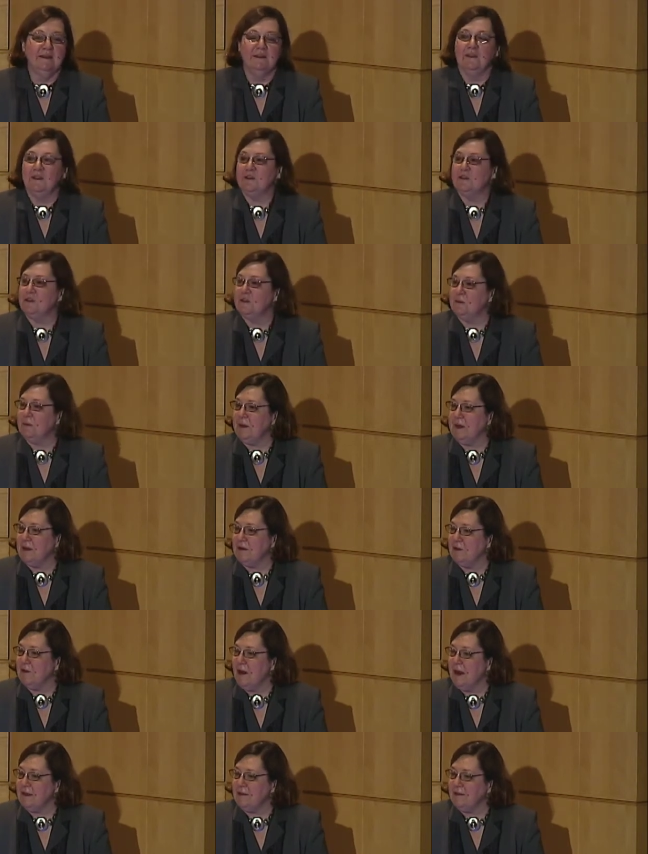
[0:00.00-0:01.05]
This should be a
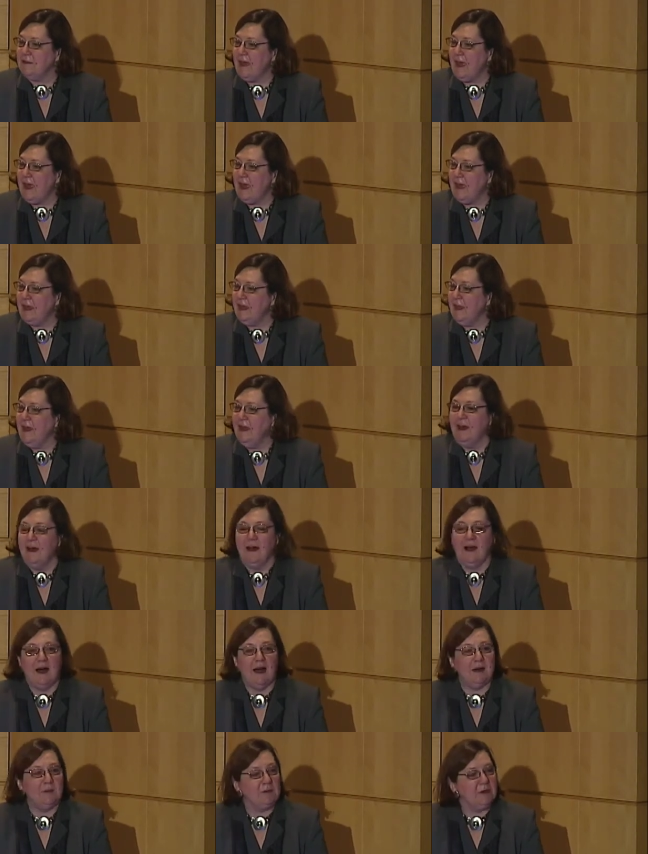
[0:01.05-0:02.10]
great day.
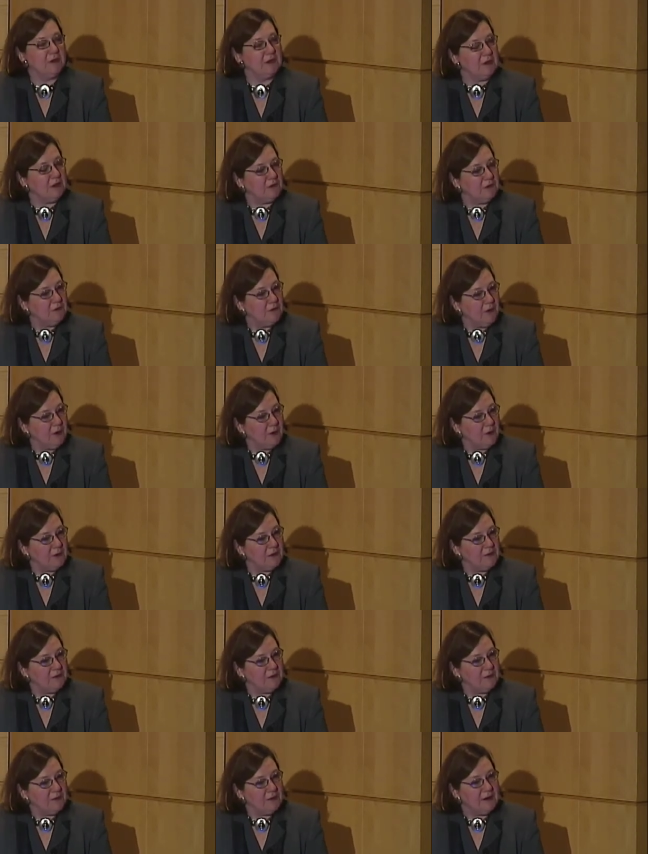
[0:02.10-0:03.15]
I'm looking
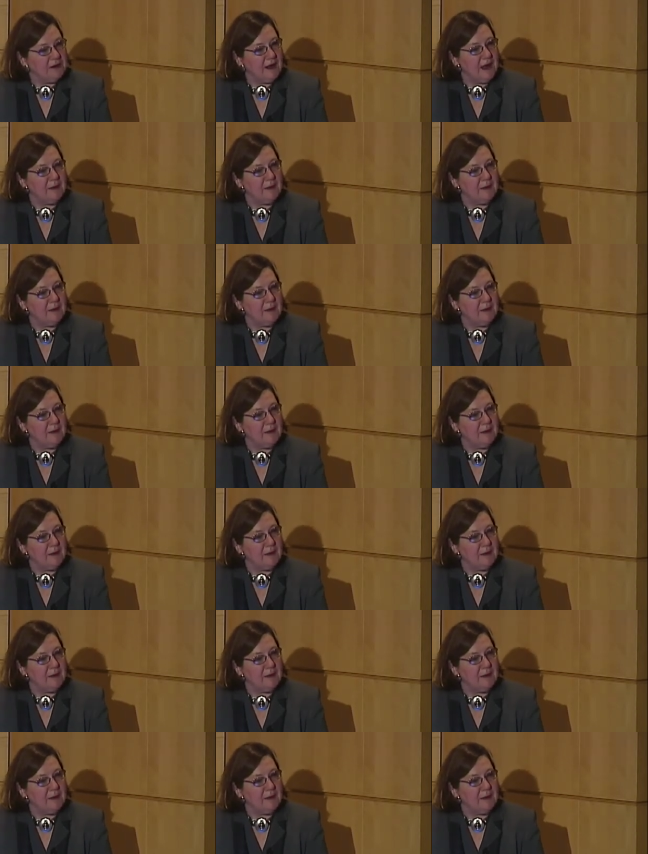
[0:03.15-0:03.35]
forward to it.